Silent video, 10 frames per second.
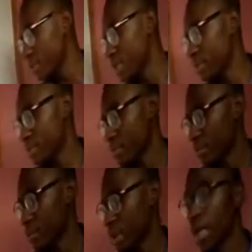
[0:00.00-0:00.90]
mean.
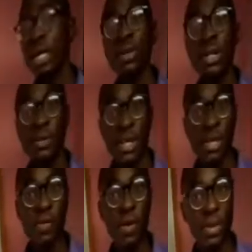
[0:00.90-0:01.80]
Your
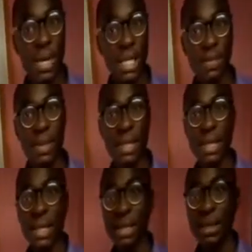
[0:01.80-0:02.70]
deviation from the mean is
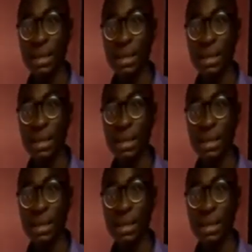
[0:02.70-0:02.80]
basically